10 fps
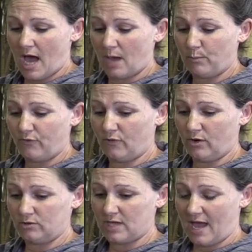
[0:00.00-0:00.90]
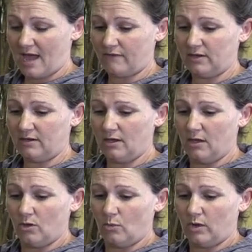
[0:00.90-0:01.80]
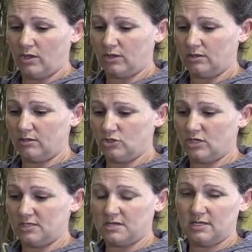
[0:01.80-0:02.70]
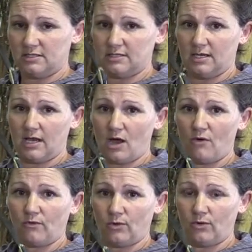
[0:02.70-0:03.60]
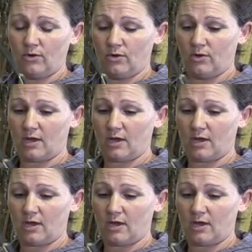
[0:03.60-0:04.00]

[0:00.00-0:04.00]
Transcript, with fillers: I prefer to have it with just it's sitting over,